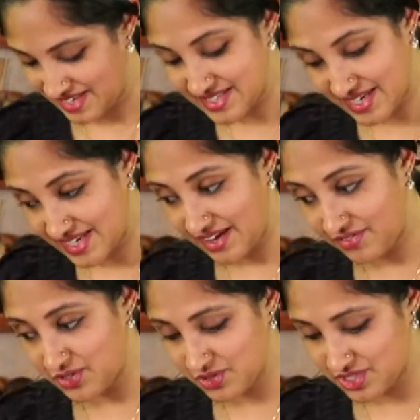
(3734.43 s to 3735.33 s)
Yes, I
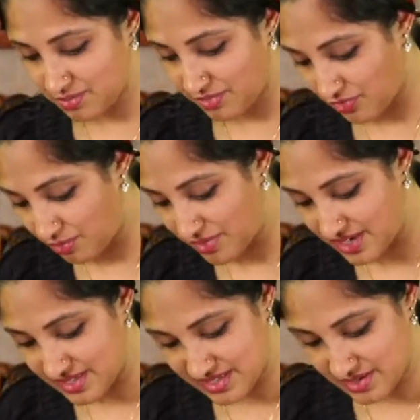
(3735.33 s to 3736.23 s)
have used it before,
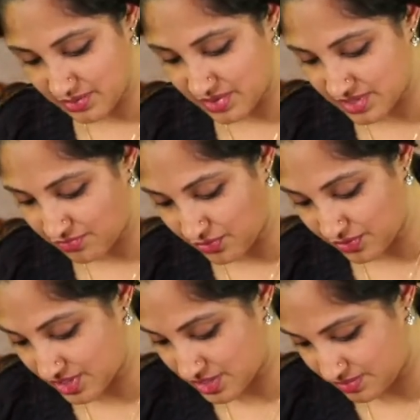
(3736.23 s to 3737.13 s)
but it wasn't
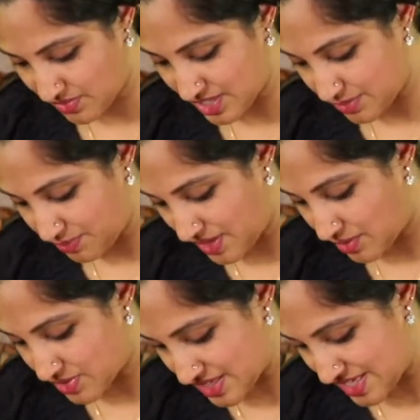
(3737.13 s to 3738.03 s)
for this recipe.
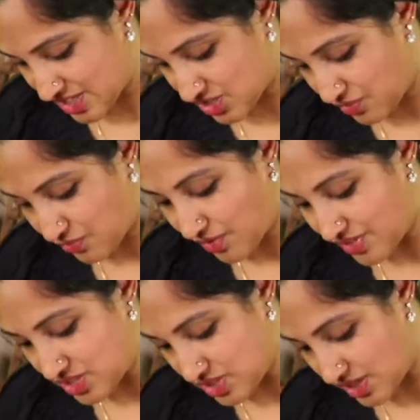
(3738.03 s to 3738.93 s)
It was actually for a
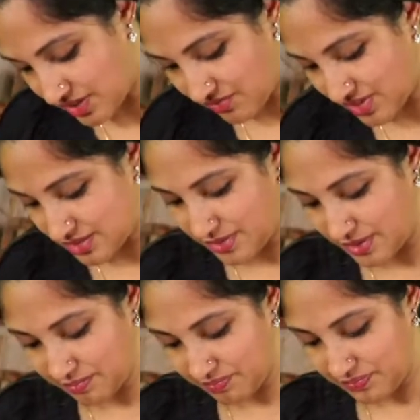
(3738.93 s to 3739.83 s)
vegetarian
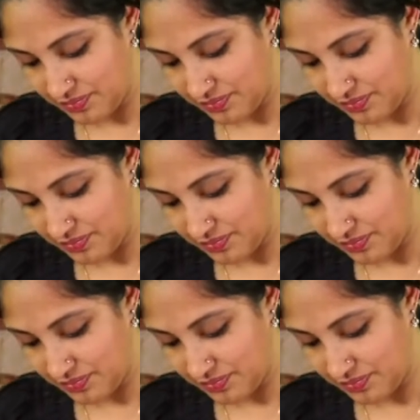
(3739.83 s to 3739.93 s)
recipe.